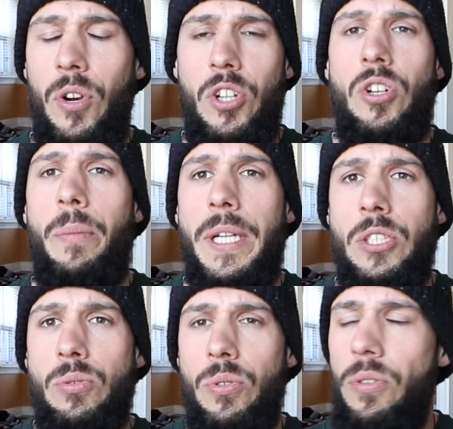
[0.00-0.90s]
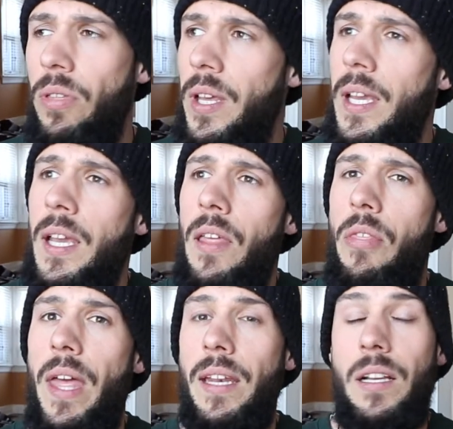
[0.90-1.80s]
for determining truth,
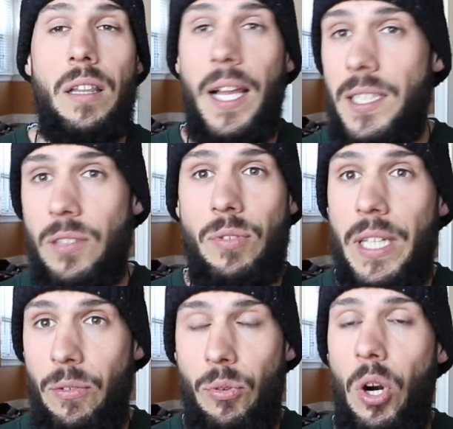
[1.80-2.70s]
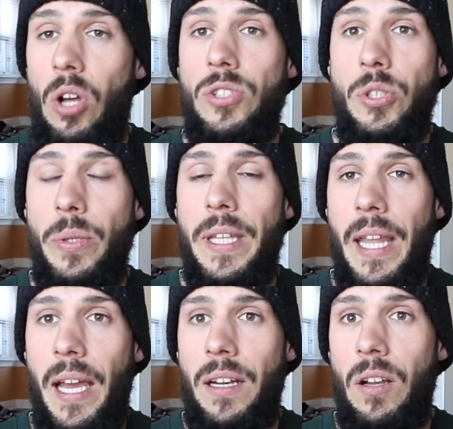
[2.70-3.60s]
then collectively, if we're all doing
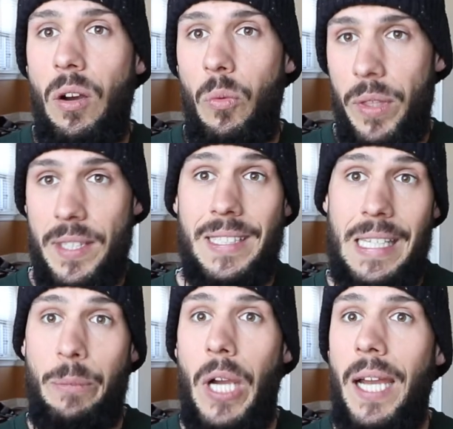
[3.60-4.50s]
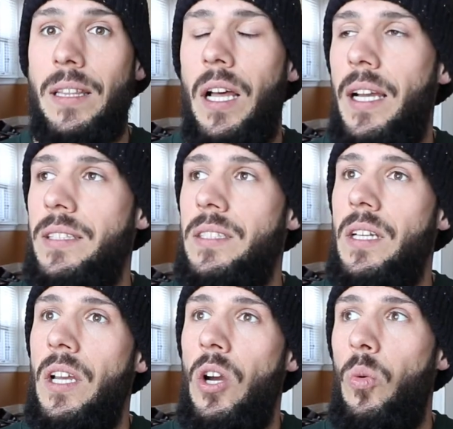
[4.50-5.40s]
that with the same guidelines,
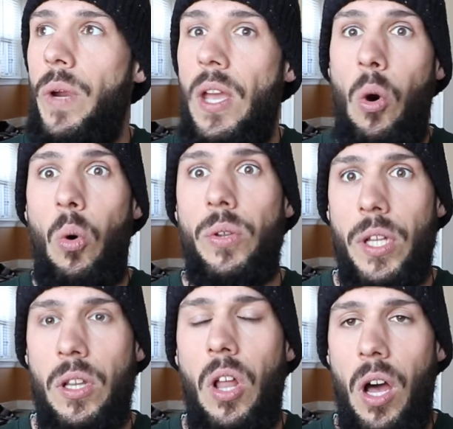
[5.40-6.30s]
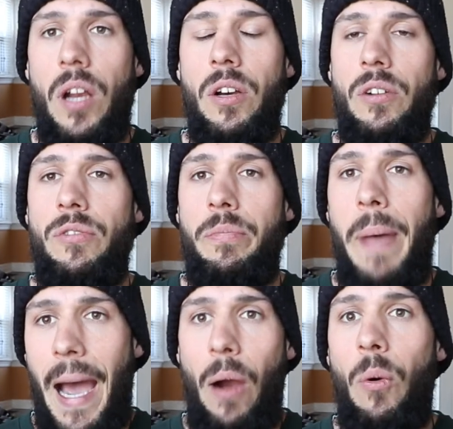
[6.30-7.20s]
we hold a lot of
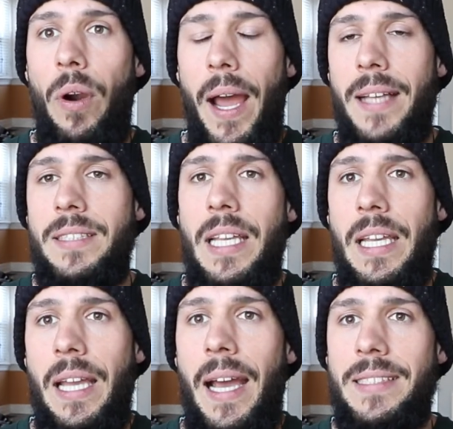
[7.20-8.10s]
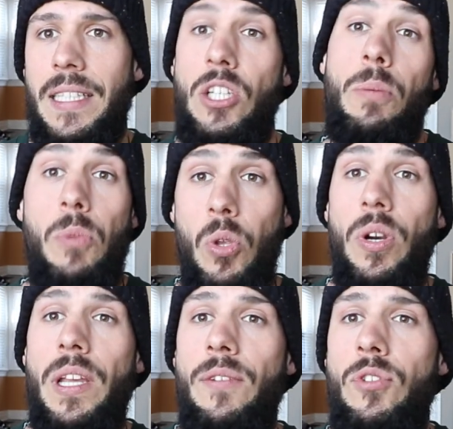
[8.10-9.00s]
power as a
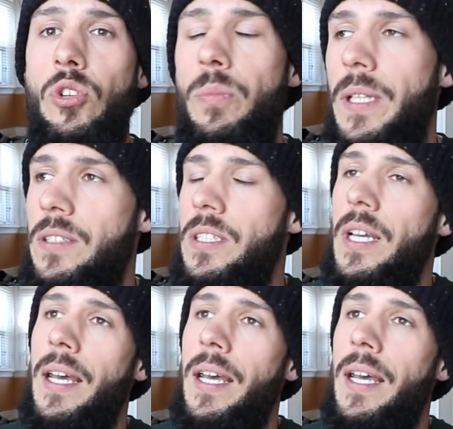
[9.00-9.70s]
community of humans